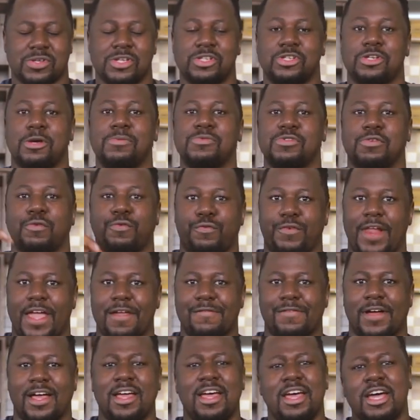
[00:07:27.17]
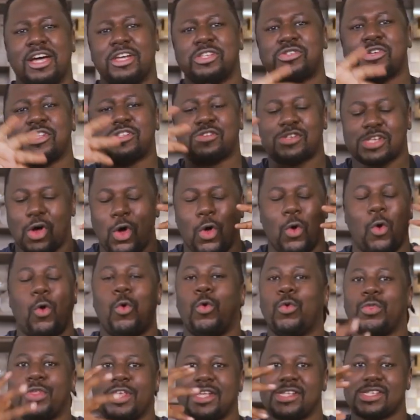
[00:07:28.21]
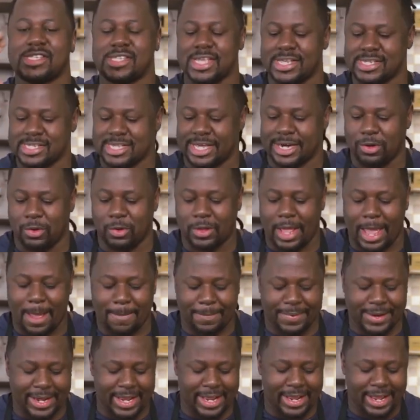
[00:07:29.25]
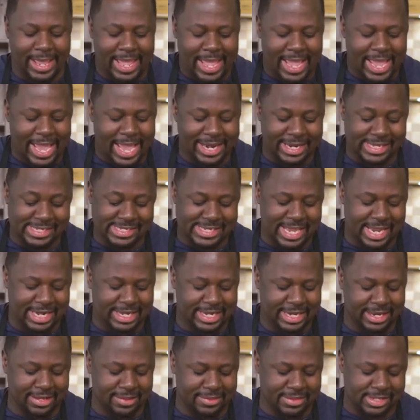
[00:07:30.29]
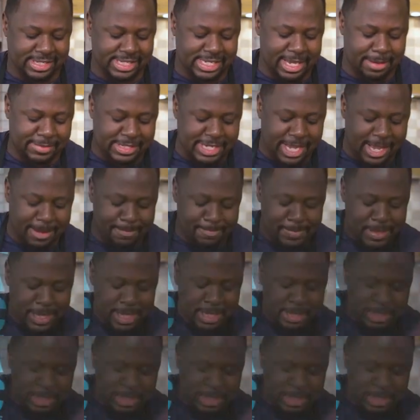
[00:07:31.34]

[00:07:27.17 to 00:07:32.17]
So in terms of flavor, so it's all these things that are all happening at exactly the same time.